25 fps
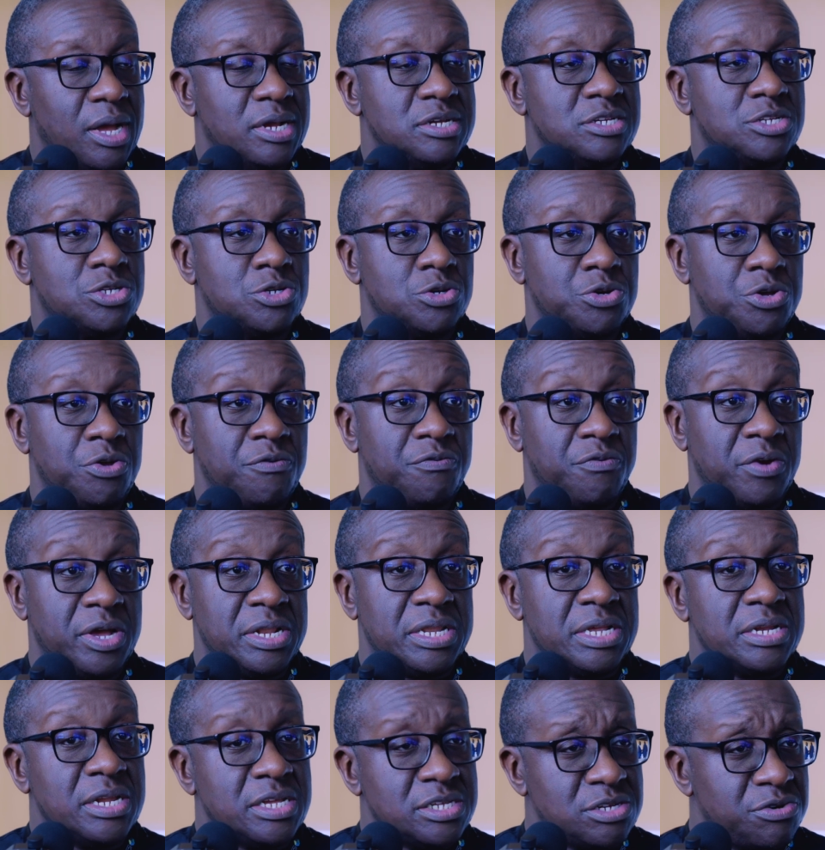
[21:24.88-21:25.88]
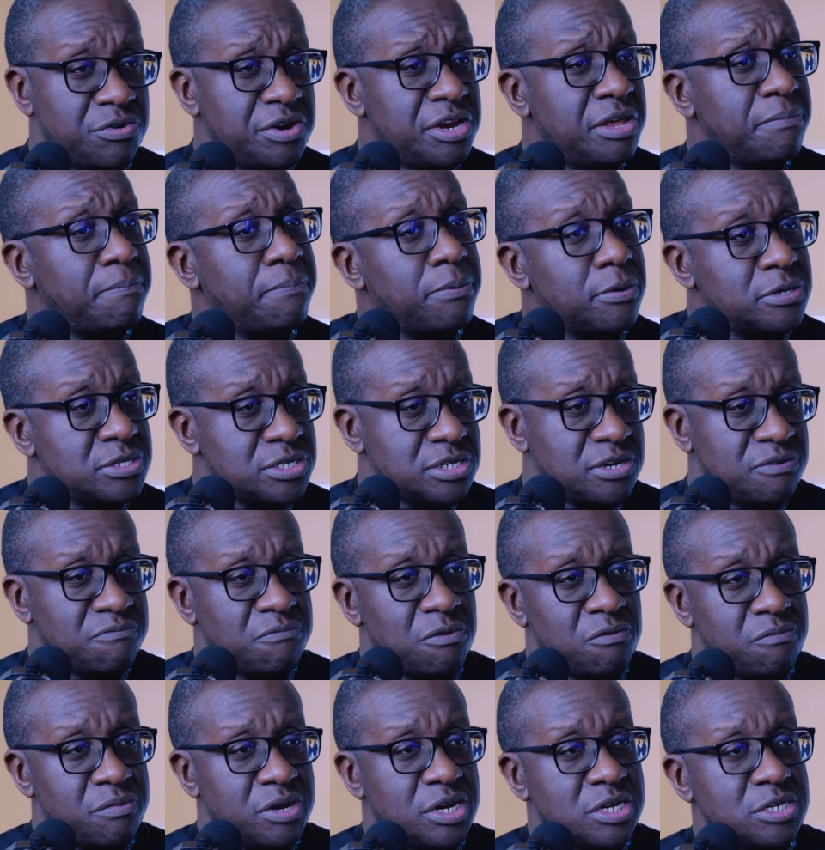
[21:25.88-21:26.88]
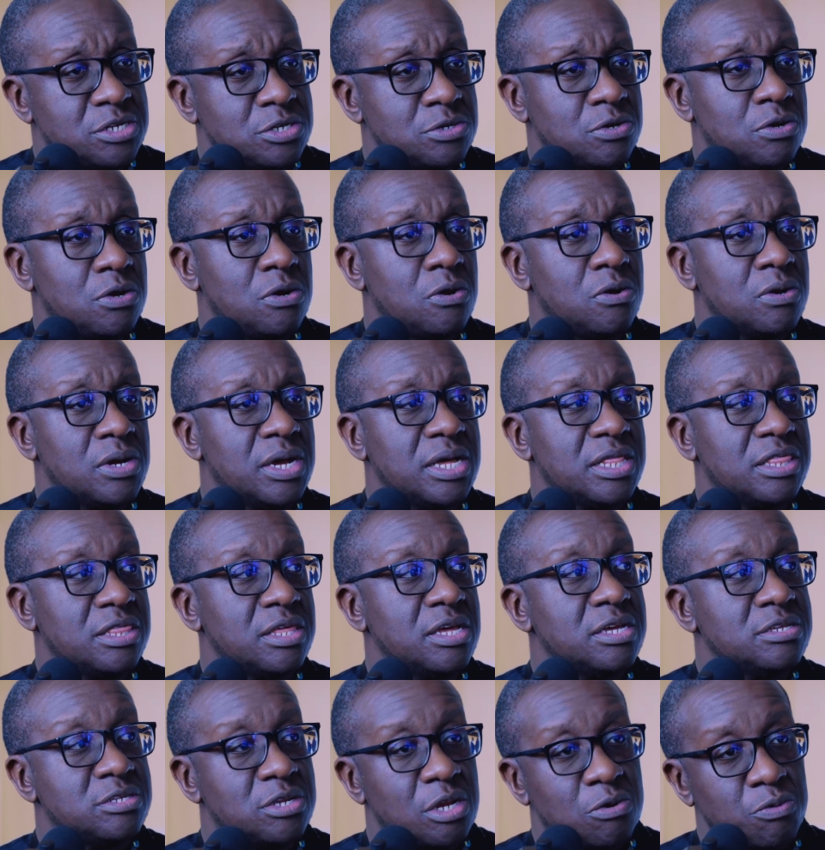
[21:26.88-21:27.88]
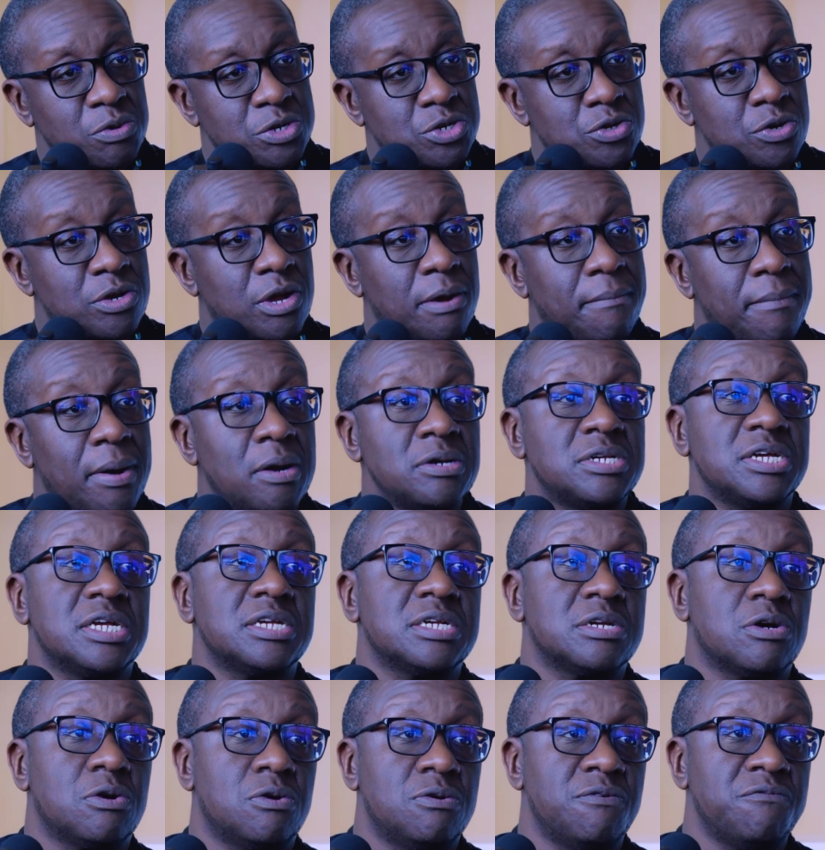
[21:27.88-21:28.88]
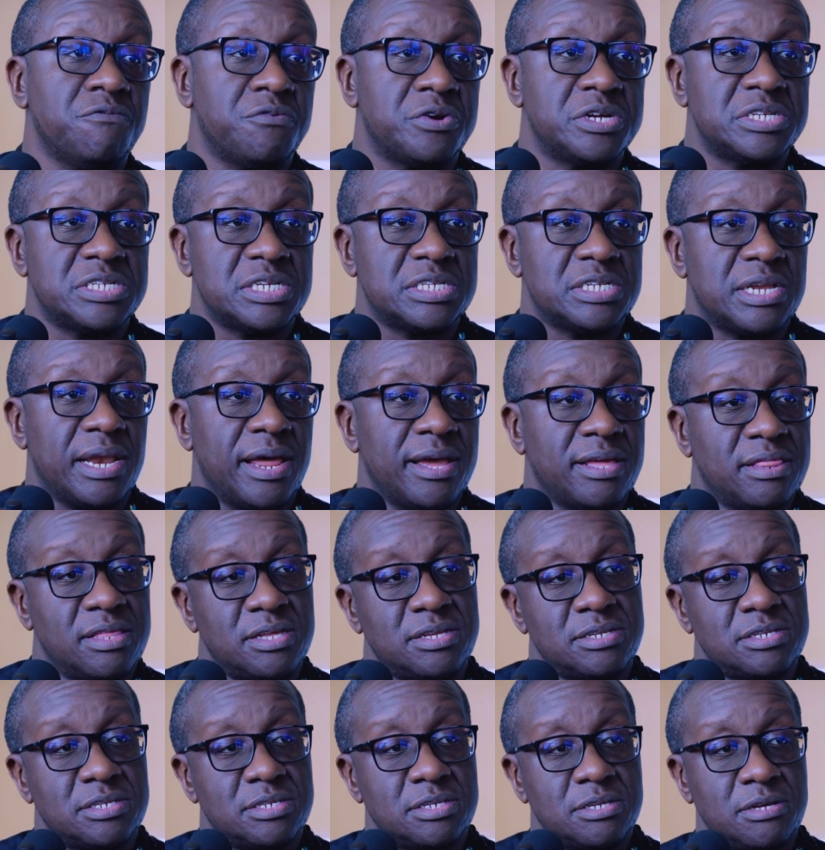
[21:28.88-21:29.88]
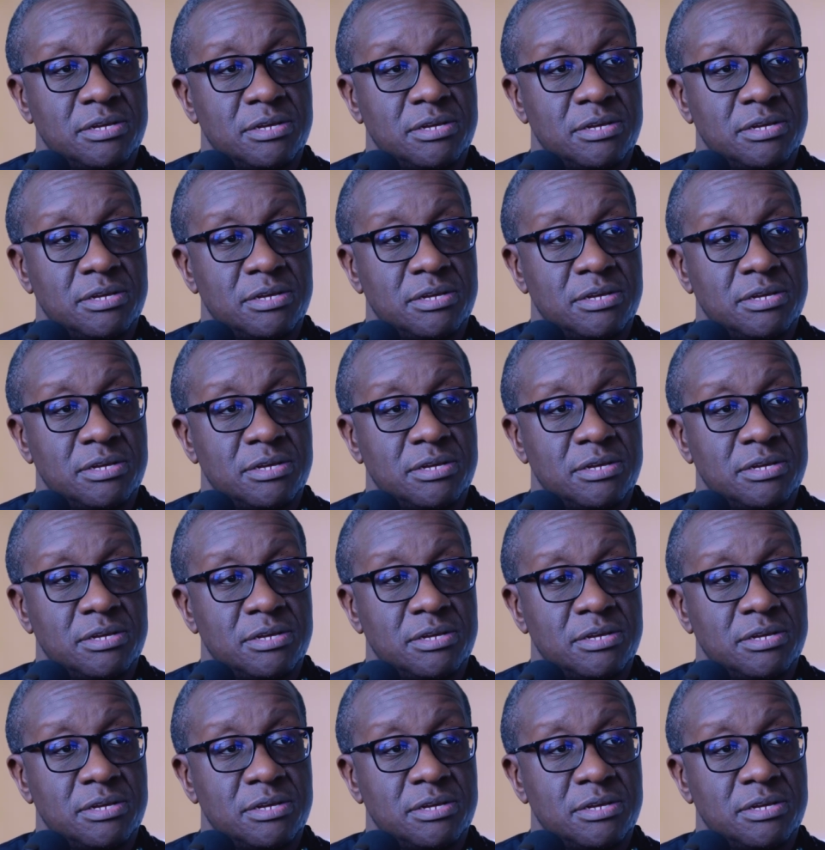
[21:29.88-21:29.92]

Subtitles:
And so you find that there's already positive movement. It's no longer things that we talk about at conferences like this.